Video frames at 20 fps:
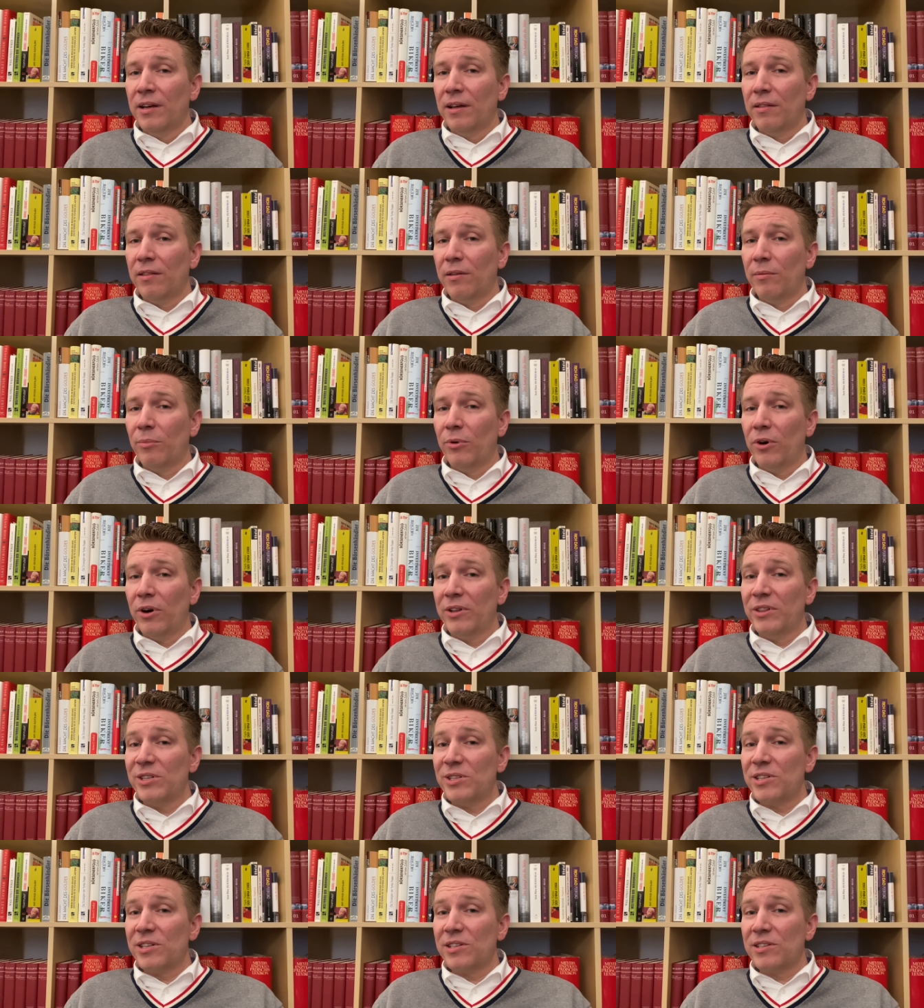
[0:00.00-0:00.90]
the more
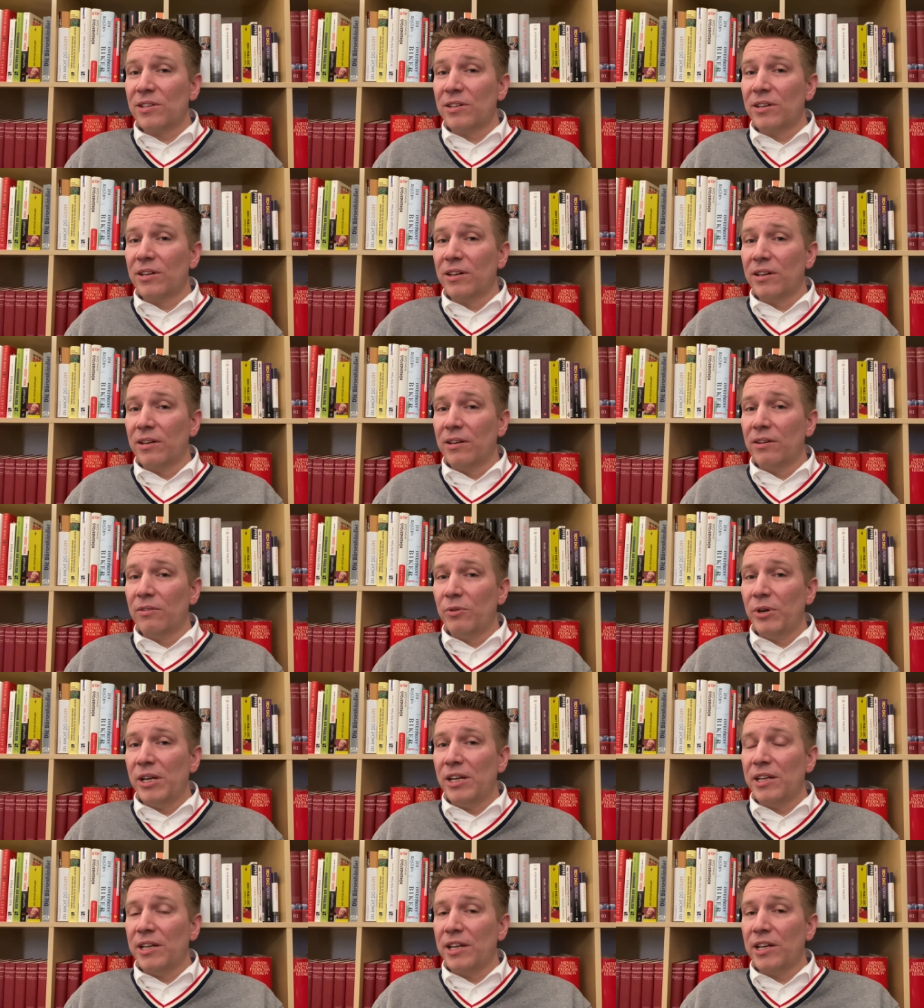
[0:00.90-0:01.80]
this is
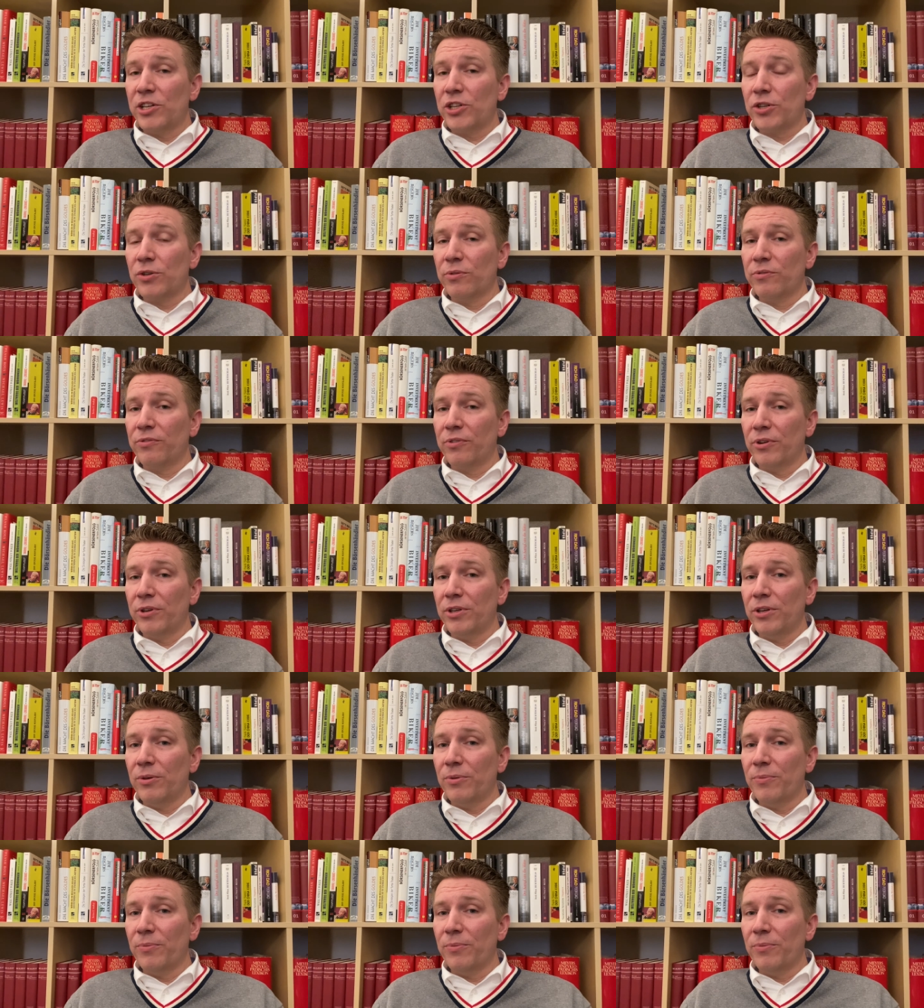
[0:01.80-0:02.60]
really an issue for you.